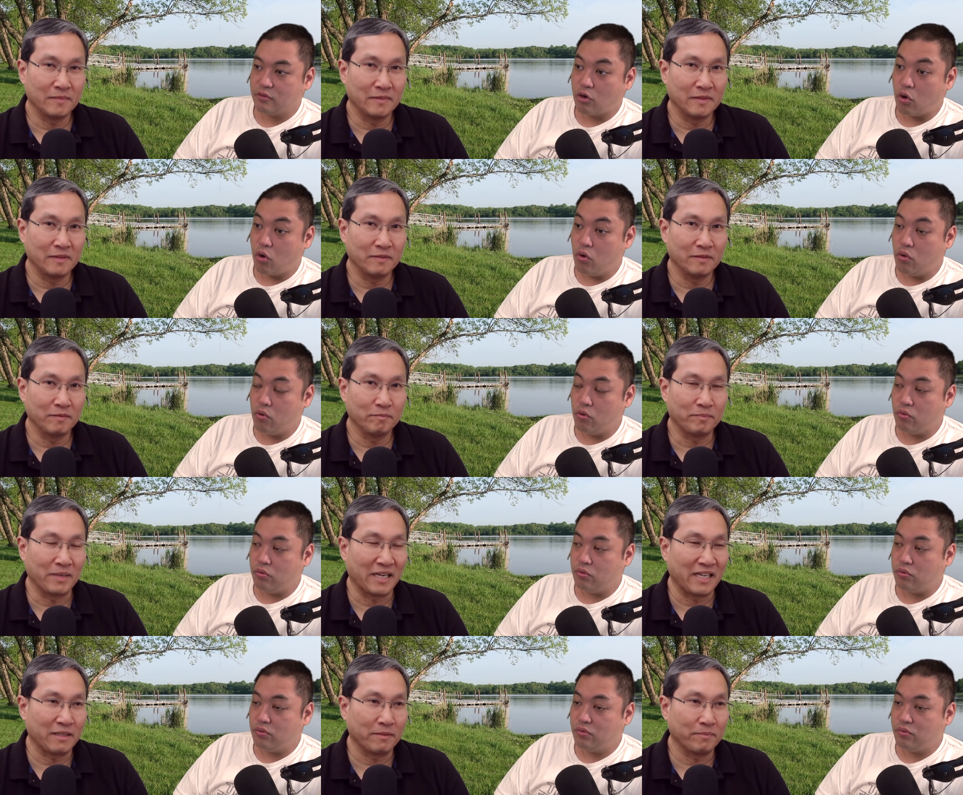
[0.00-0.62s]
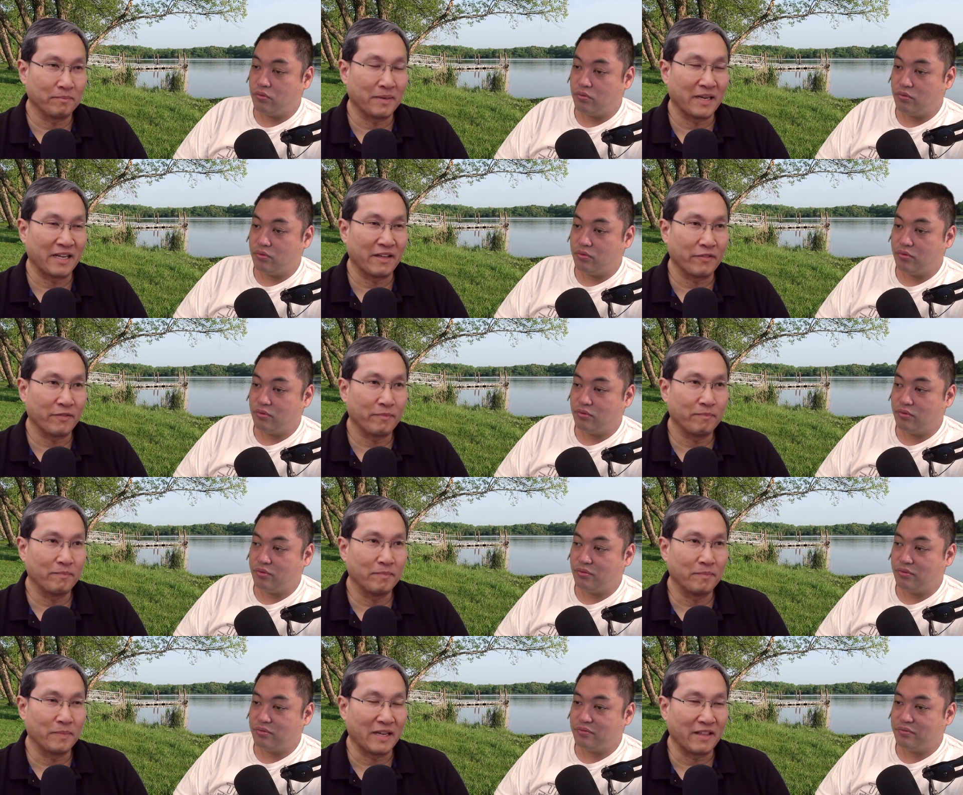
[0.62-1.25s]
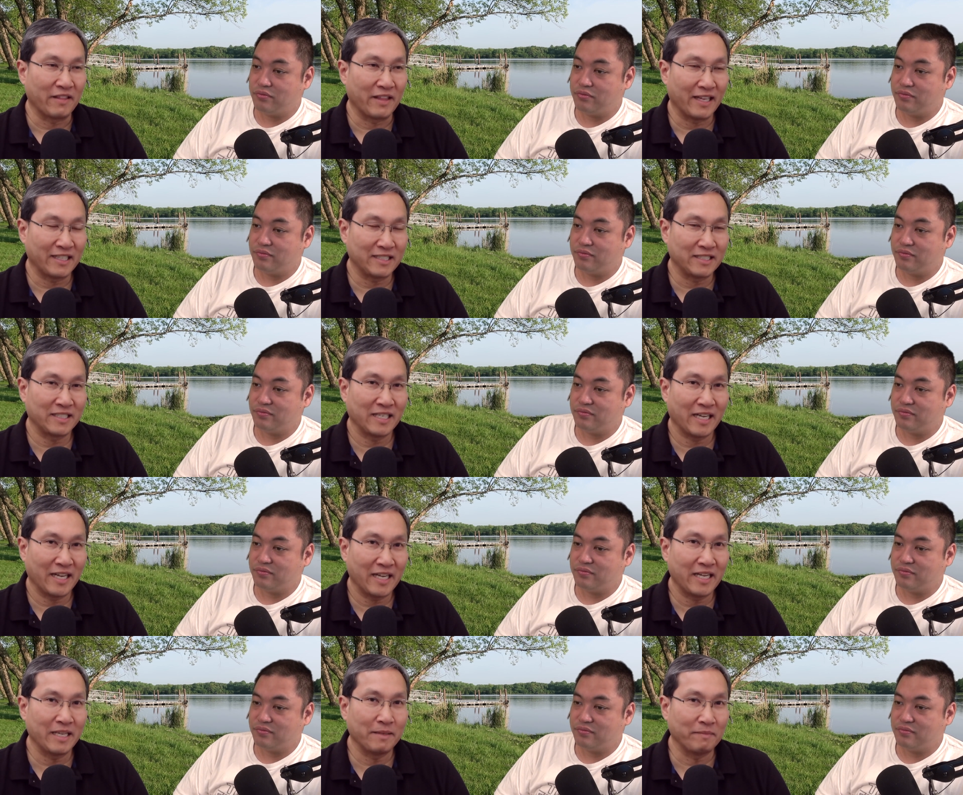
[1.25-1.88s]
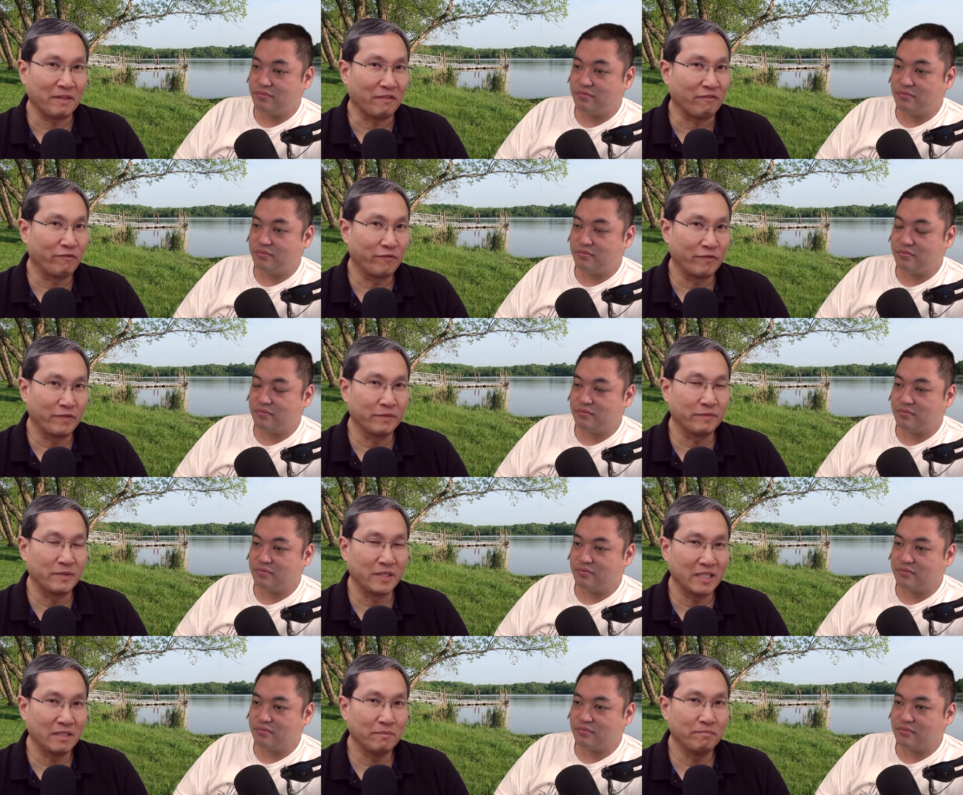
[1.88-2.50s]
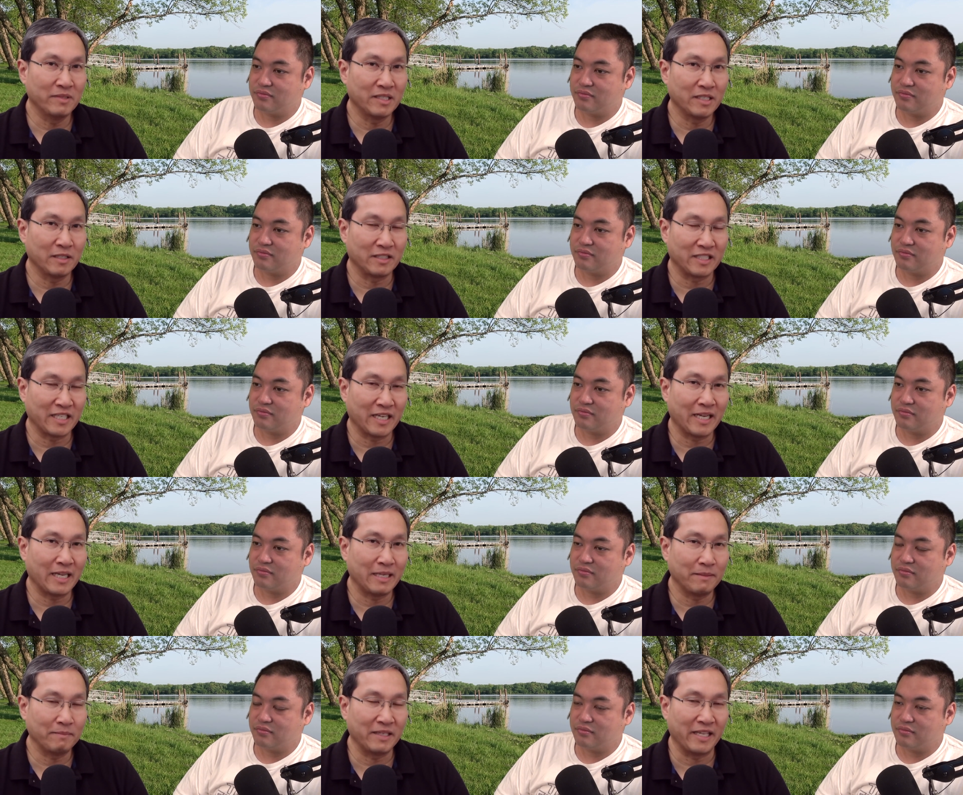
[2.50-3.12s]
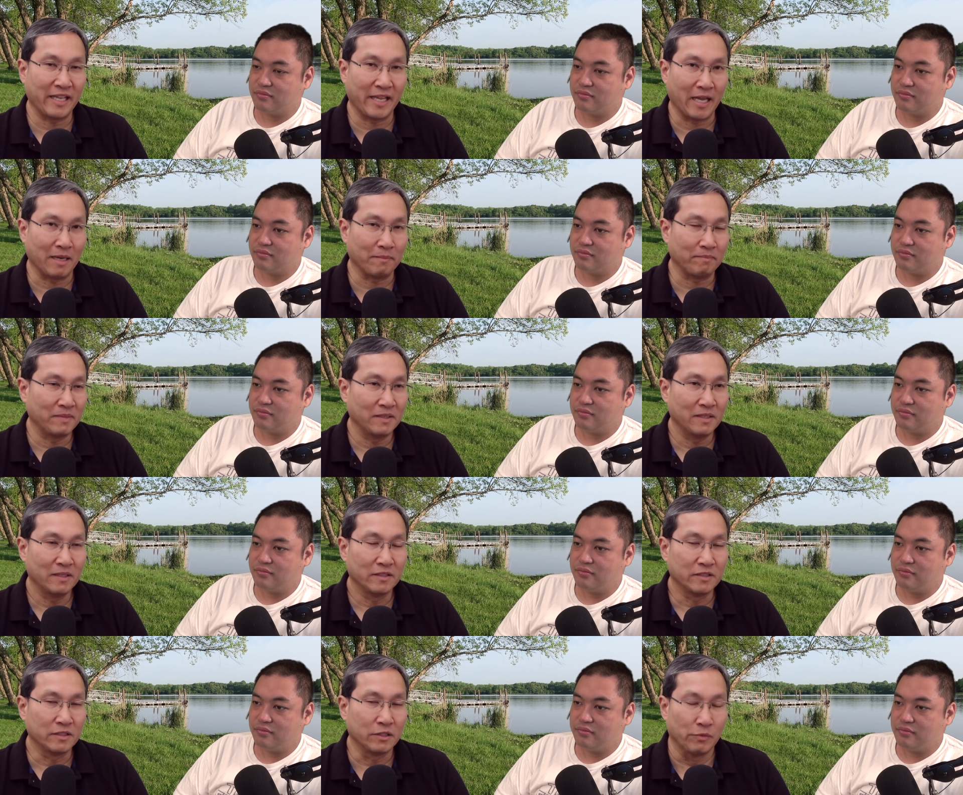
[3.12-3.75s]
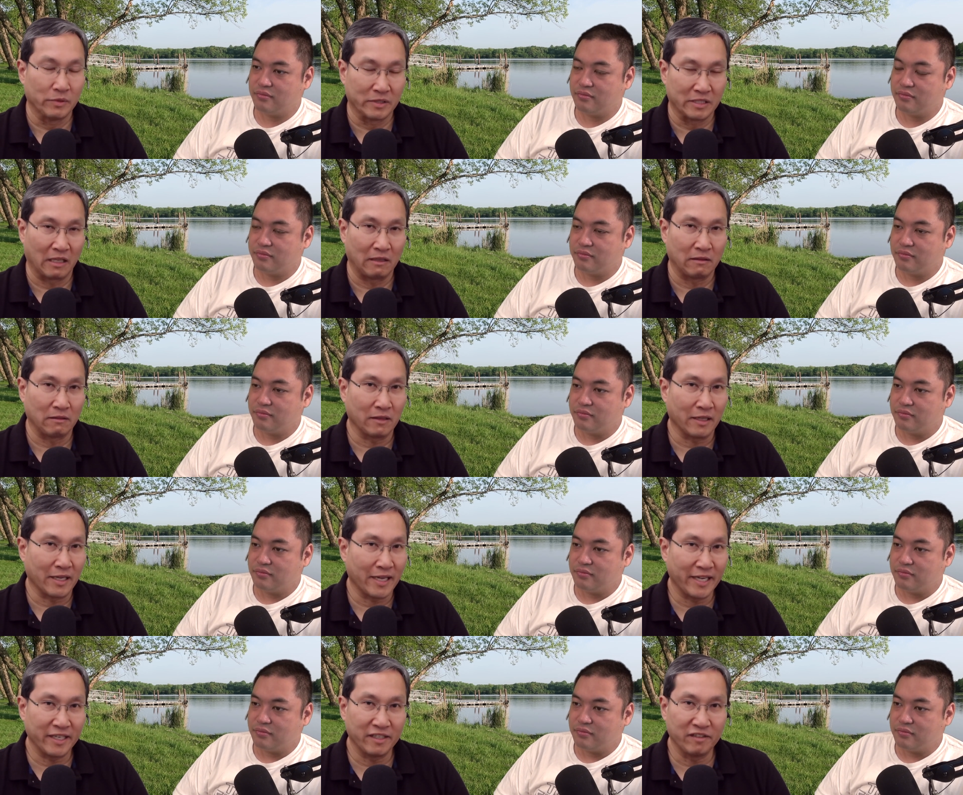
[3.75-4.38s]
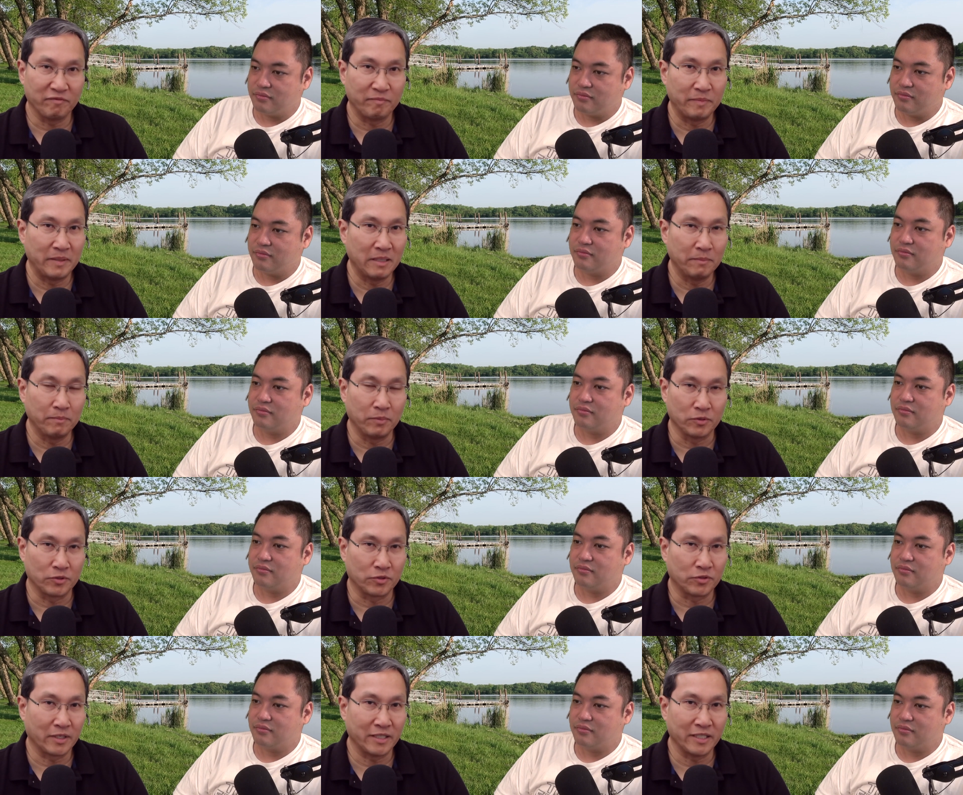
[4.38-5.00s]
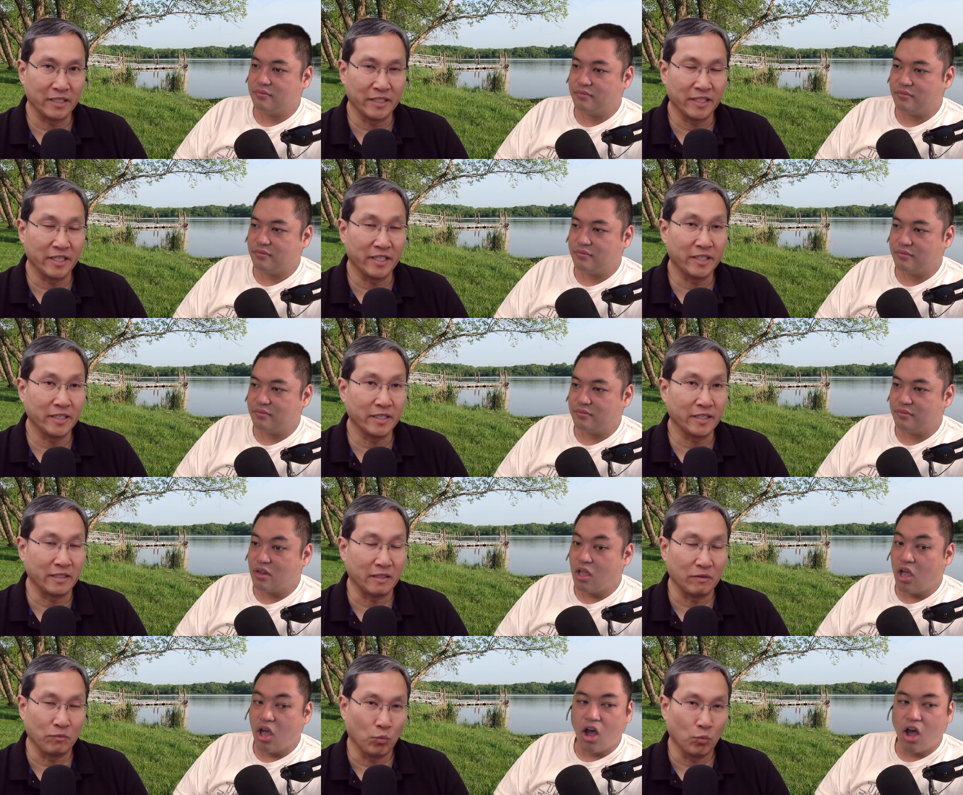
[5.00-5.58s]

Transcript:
Speaker 1: Oh. By by by that time, that 15 minute time gap, there was a line of people trying to get in.